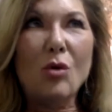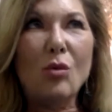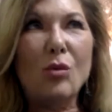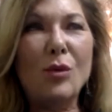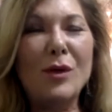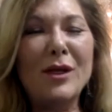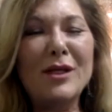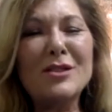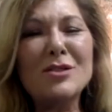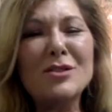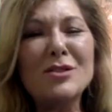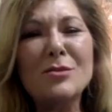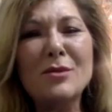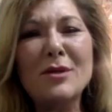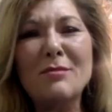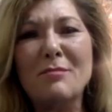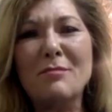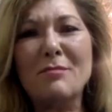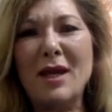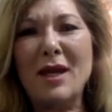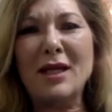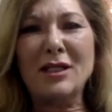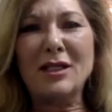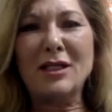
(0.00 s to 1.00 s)
We do it
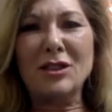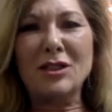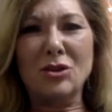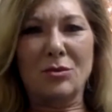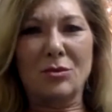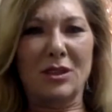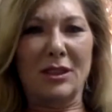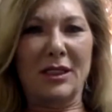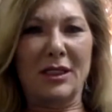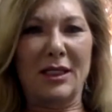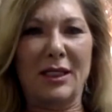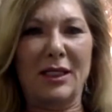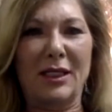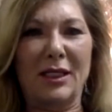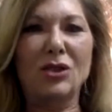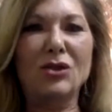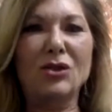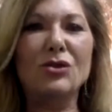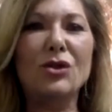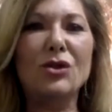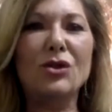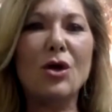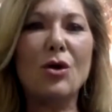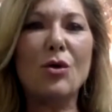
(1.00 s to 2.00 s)
manually.
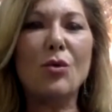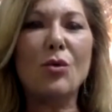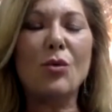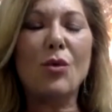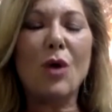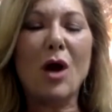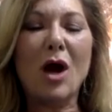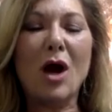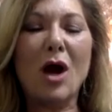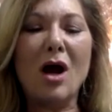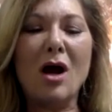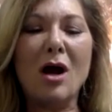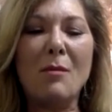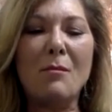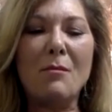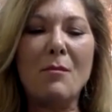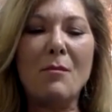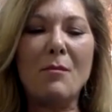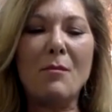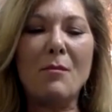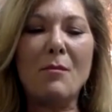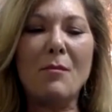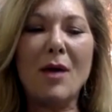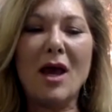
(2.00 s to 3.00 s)
You know,
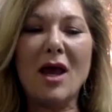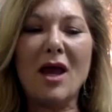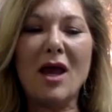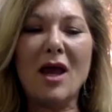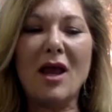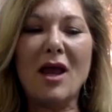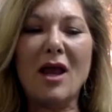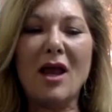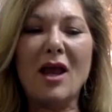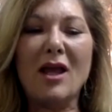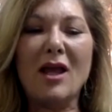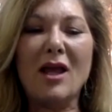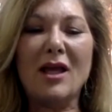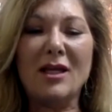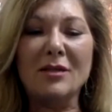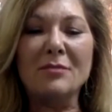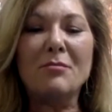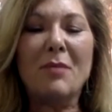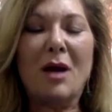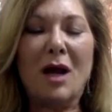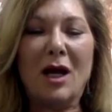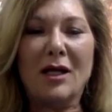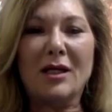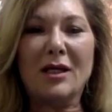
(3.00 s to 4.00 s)

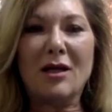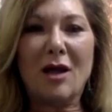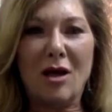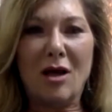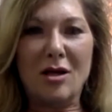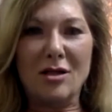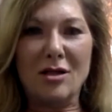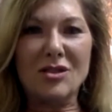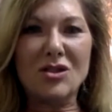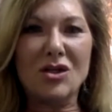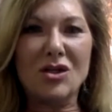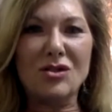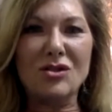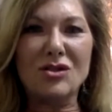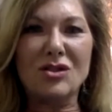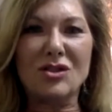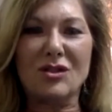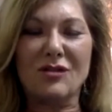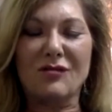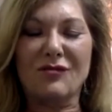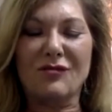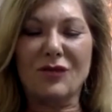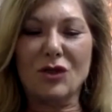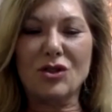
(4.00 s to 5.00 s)
in my consults,
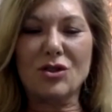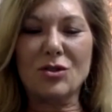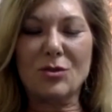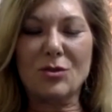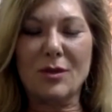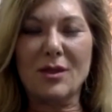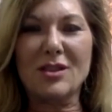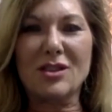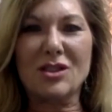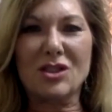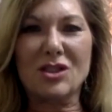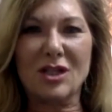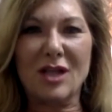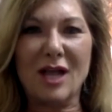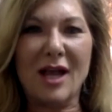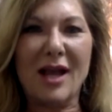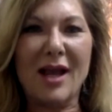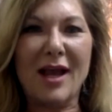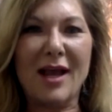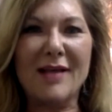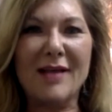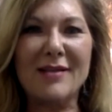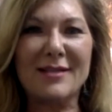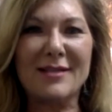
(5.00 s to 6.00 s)
the first question I
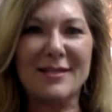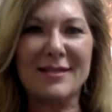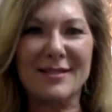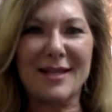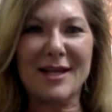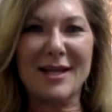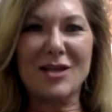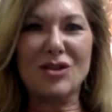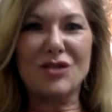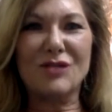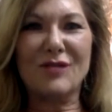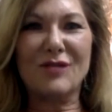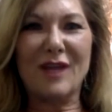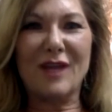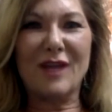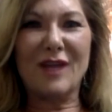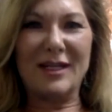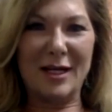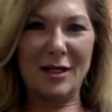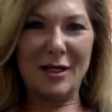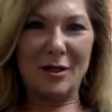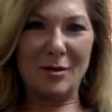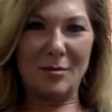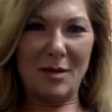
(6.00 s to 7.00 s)
ask is, how'd you find
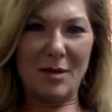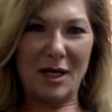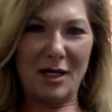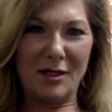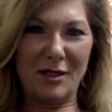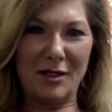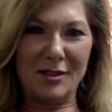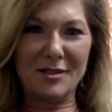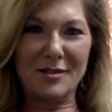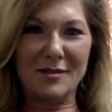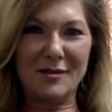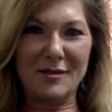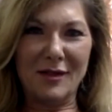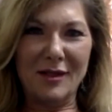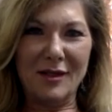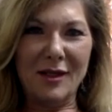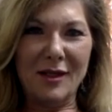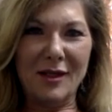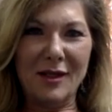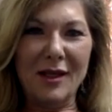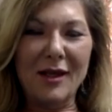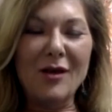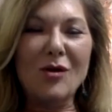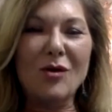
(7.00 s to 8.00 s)
out about us?
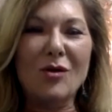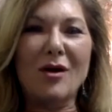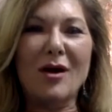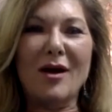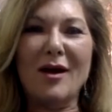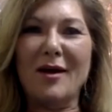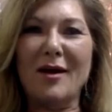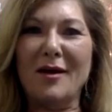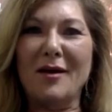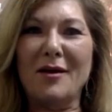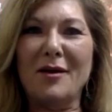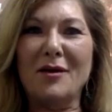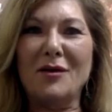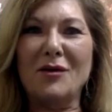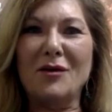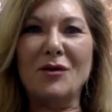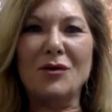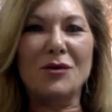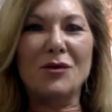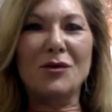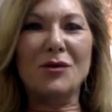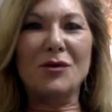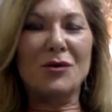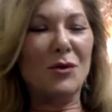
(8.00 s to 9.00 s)
And,
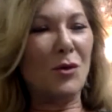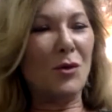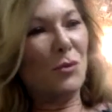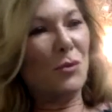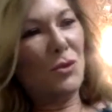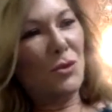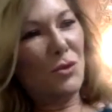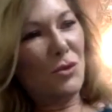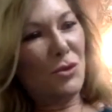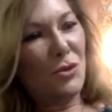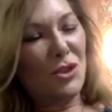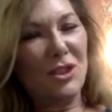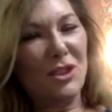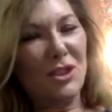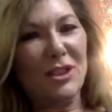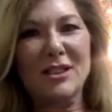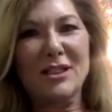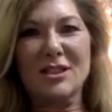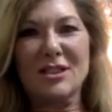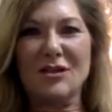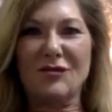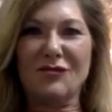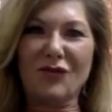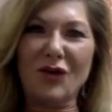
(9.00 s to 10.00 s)
you know, usually
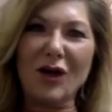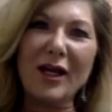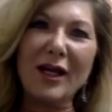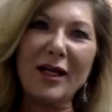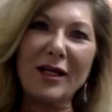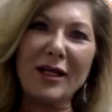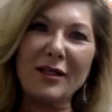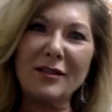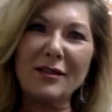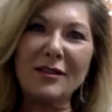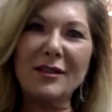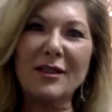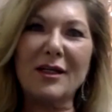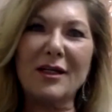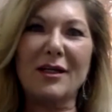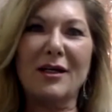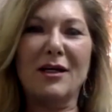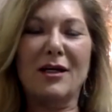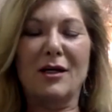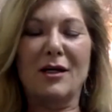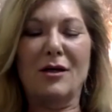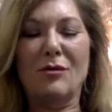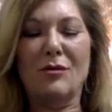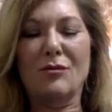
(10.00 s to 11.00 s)
it's a friend,
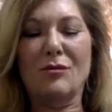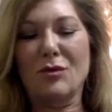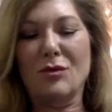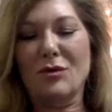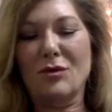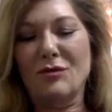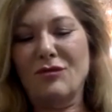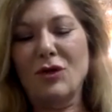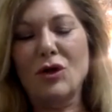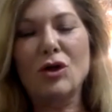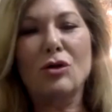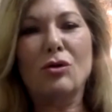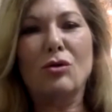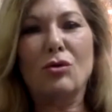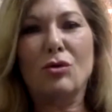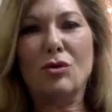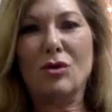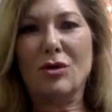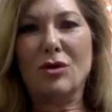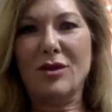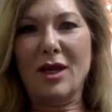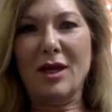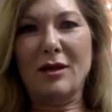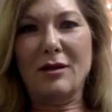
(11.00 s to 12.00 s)
referral,
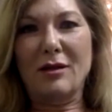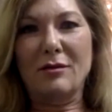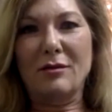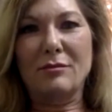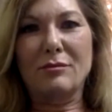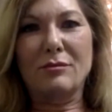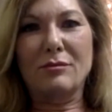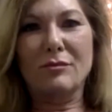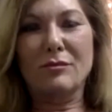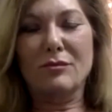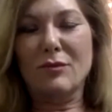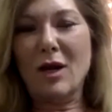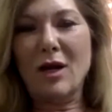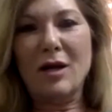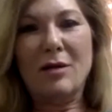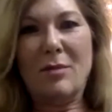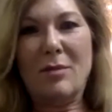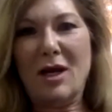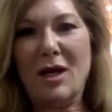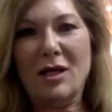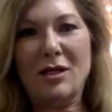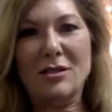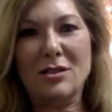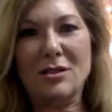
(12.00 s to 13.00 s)
or they read
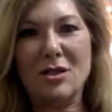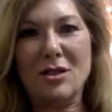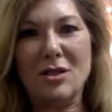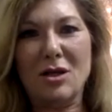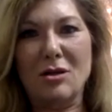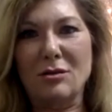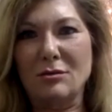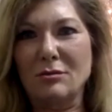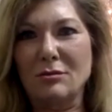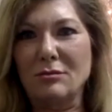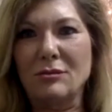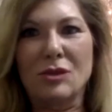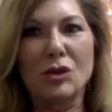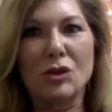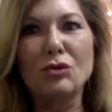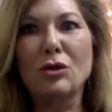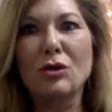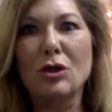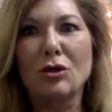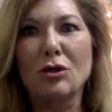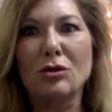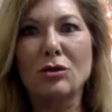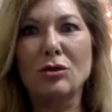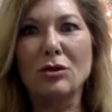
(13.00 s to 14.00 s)
about us on
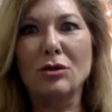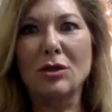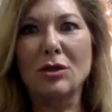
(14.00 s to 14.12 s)
Google.